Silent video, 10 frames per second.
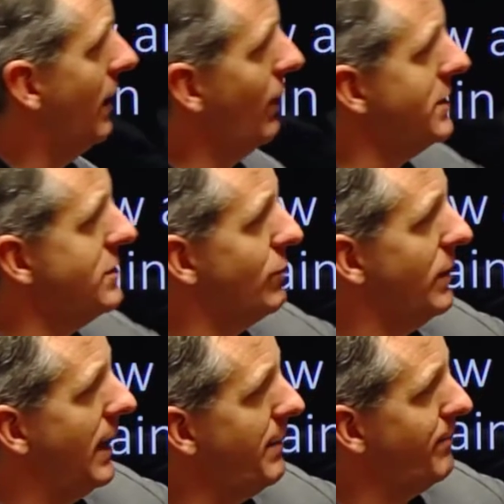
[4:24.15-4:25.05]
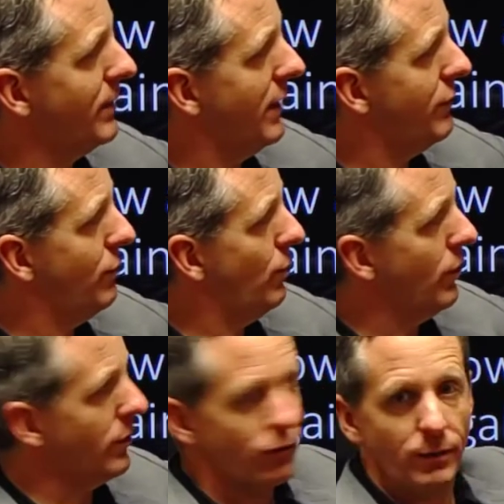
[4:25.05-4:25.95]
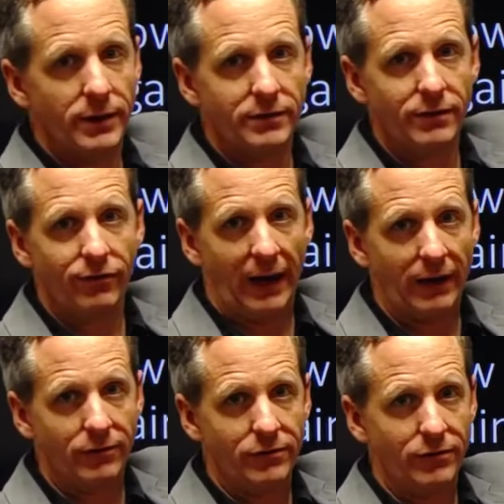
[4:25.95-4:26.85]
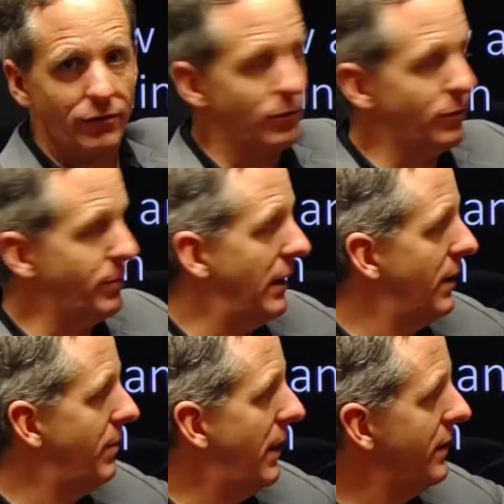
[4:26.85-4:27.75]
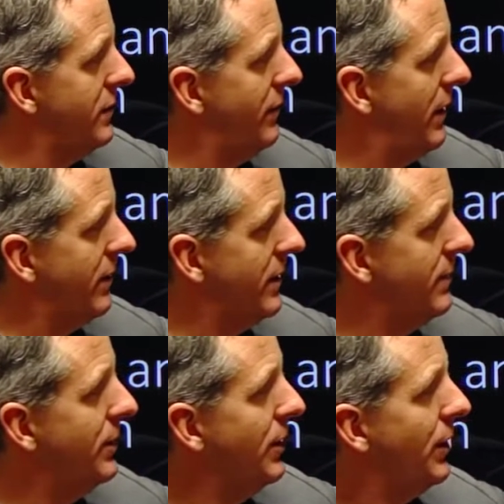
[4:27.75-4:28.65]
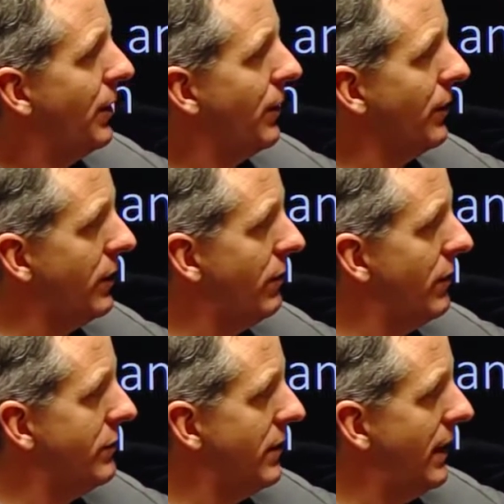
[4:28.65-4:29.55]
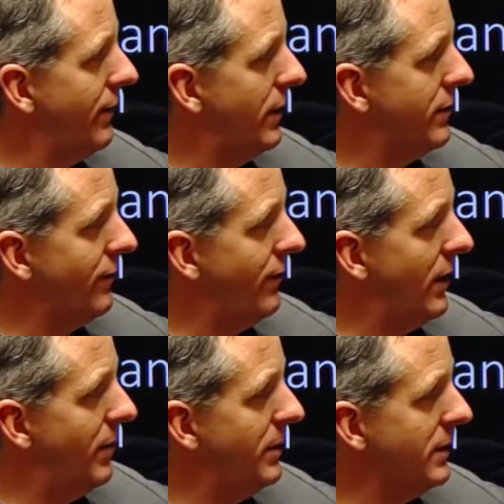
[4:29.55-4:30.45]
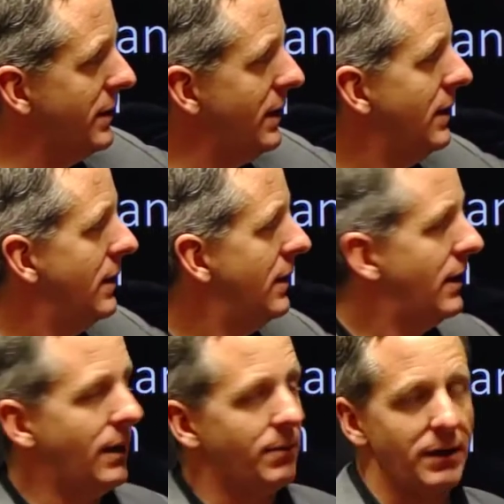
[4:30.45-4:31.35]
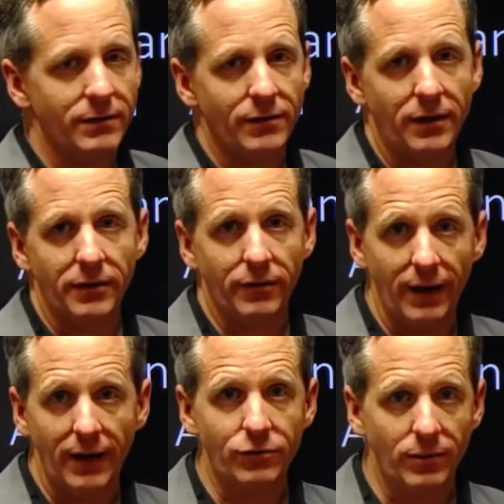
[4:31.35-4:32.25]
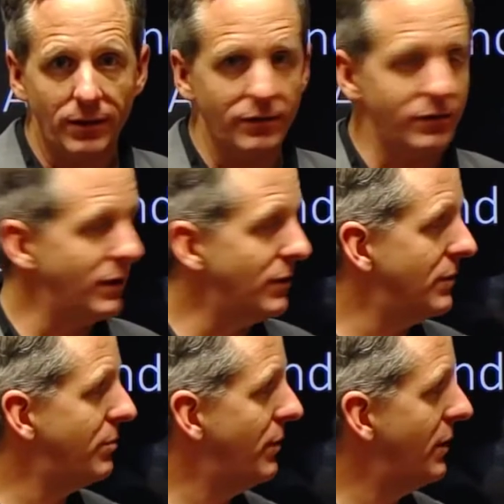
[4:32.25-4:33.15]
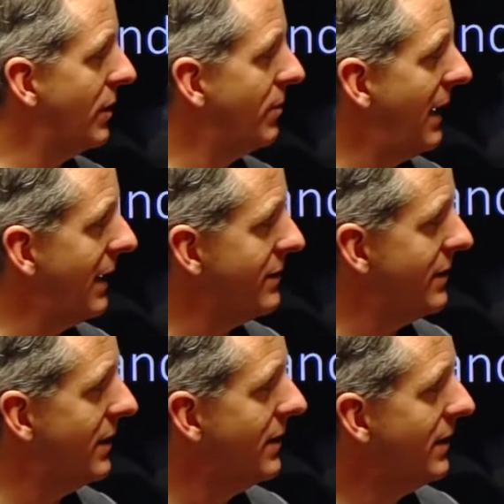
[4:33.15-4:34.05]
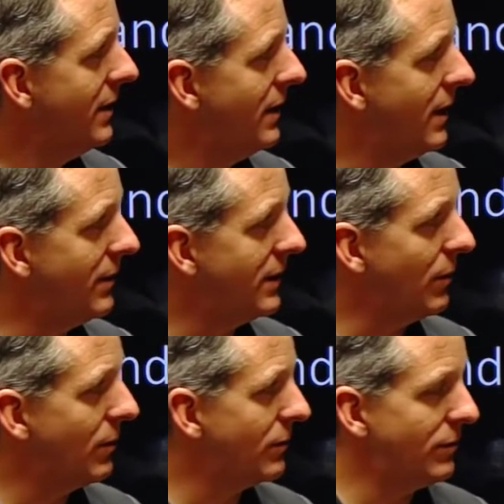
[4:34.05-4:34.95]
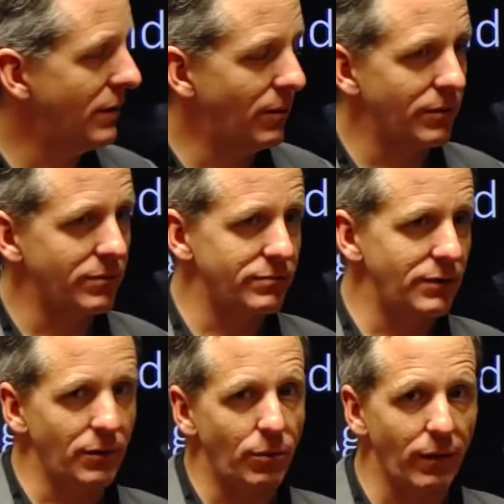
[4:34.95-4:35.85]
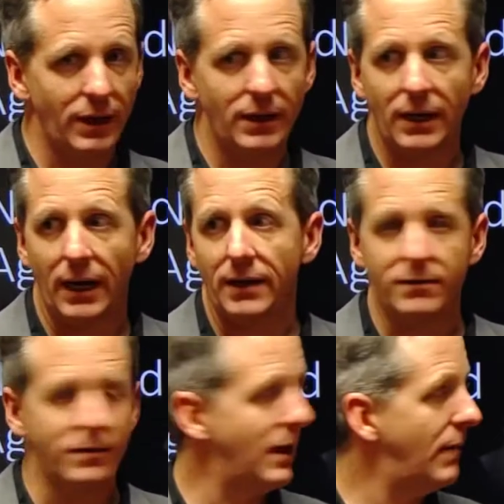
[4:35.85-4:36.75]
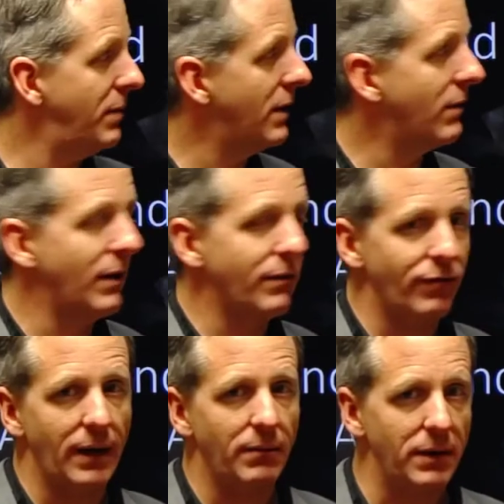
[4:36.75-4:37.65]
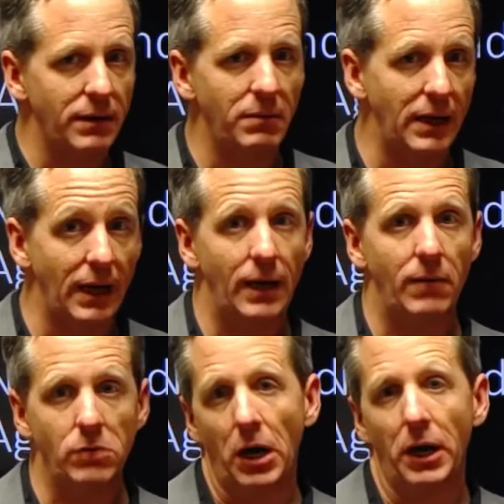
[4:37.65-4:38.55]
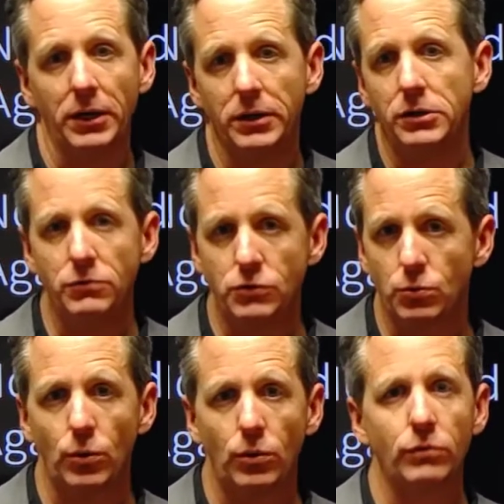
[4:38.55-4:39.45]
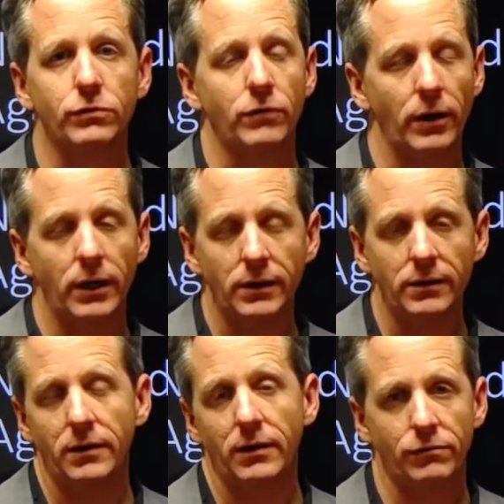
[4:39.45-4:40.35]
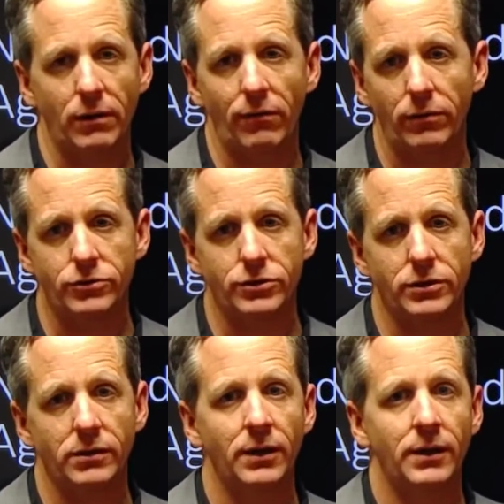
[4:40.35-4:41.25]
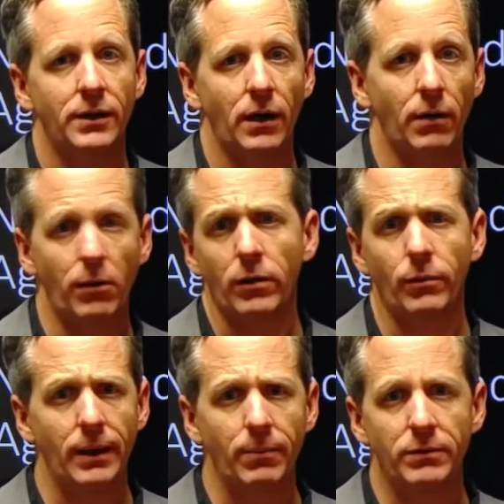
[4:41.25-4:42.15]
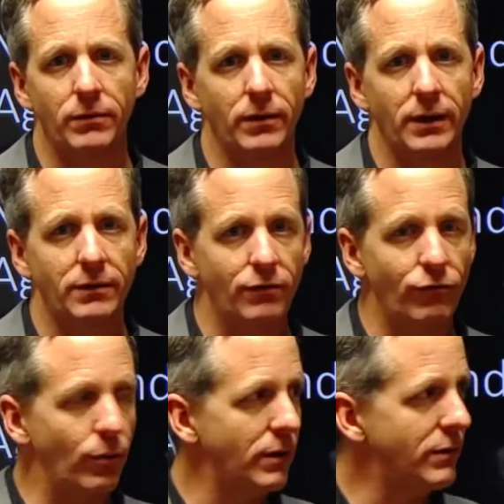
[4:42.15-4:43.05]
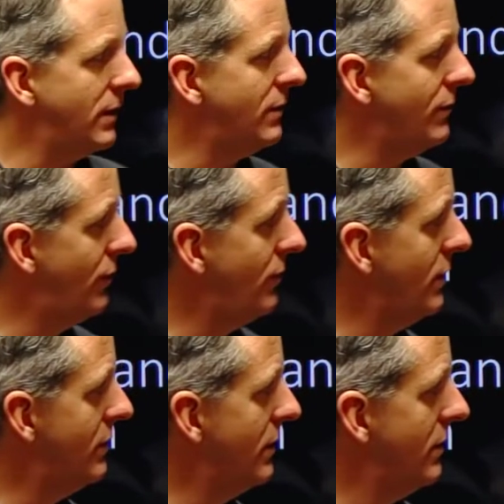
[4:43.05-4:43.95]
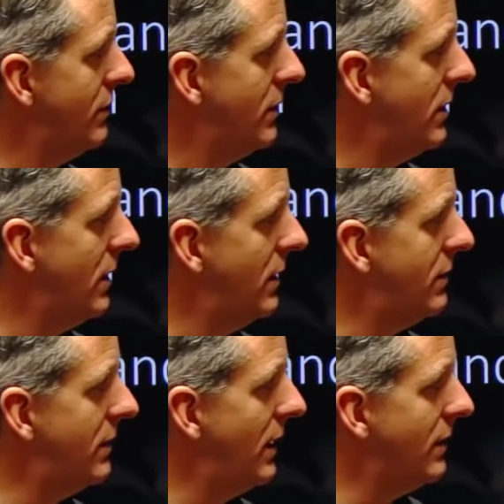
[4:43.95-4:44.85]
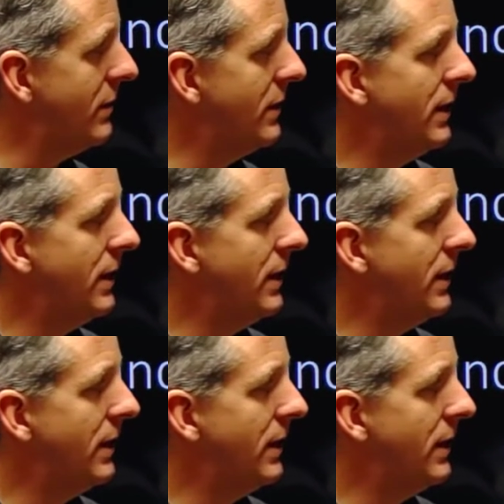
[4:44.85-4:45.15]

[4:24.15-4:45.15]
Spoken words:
Wages went up as workers went to the factory, so this was probably a positive outcome. Early careers and livelihoods and variability because all of their eggs were in a single employer basket. And they were working nights and not being around family became not unusual starting in the Industrial Revolution all the way up until the 1940s and 1950s, at least in the United States.